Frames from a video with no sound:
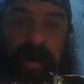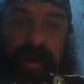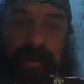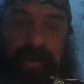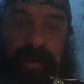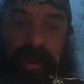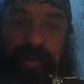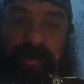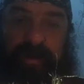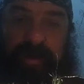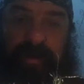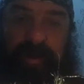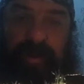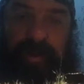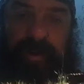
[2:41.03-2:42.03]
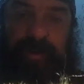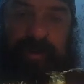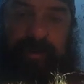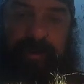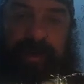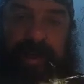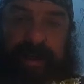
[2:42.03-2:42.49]
And you know, to be honest
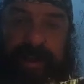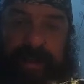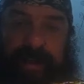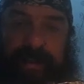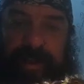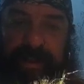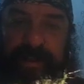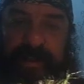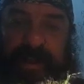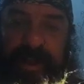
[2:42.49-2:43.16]
with you, it doesn't